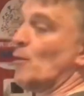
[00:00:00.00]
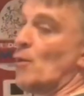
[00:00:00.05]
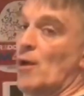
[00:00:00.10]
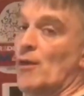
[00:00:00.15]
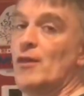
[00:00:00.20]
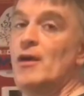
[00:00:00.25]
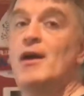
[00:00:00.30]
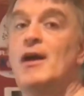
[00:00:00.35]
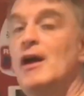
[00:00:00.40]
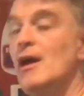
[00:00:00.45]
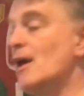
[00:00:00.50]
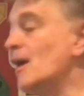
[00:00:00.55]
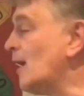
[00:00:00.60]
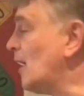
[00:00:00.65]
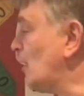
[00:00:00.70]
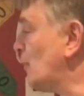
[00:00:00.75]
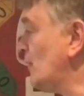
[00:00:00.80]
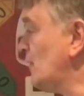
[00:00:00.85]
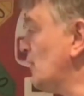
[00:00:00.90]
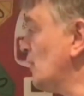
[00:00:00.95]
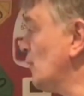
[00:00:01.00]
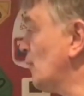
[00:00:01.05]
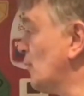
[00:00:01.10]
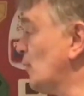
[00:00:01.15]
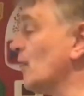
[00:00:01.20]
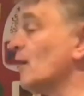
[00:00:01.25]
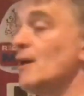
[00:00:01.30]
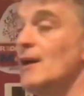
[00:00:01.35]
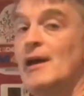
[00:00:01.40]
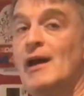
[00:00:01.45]
the one uh, with the
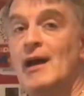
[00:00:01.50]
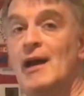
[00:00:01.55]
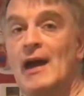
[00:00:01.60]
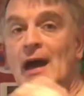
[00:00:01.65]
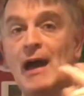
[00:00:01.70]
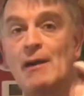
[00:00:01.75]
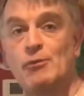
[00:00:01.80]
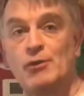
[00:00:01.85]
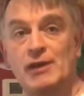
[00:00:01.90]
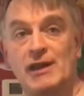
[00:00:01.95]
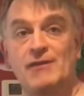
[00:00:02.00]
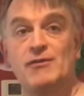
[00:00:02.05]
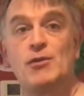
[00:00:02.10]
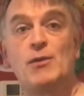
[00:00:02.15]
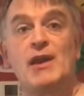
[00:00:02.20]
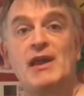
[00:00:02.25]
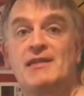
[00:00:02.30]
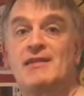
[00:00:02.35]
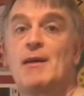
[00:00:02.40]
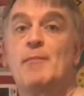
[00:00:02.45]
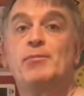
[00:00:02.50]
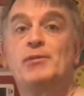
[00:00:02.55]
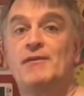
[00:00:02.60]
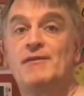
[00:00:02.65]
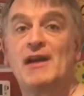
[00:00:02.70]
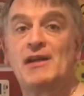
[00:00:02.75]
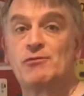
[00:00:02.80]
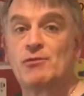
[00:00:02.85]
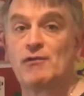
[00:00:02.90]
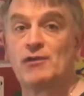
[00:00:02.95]
other? I'm going to give you an example
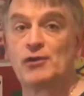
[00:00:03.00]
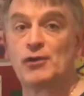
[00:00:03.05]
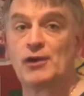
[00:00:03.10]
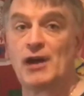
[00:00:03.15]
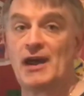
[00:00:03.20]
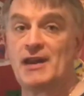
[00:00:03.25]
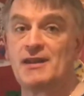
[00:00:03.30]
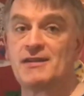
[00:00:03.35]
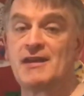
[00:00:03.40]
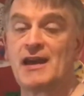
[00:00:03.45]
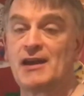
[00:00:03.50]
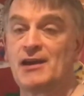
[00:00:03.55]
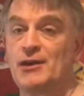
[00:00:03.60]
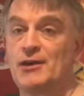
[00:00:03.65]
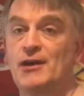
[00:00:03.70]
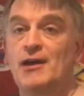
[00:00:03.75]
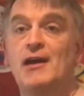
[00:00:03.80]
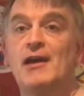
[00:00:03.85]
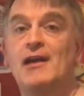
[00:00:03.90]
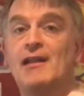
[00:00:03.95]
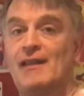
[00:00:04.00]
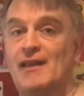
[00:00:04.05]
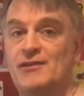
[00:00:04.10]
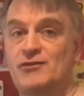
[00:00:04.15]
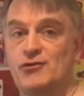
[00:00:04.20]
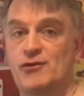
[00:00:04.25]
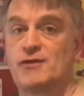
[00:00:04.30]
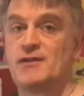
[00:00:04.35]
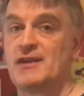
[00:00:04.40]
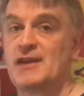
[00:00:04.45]
of that to have a look at in a second.
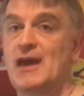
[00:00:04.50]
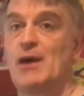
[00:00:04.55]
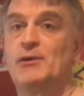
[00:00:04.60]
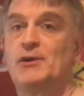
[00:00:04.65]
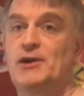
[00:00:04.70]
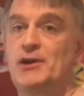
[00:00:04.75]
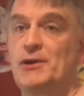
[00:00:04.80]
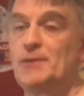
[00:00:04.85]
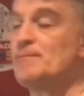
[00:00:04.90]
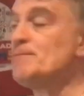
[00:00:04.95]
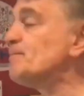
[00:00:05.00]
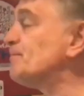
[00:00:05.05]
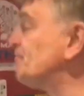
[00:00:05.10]
Let's just see how you do.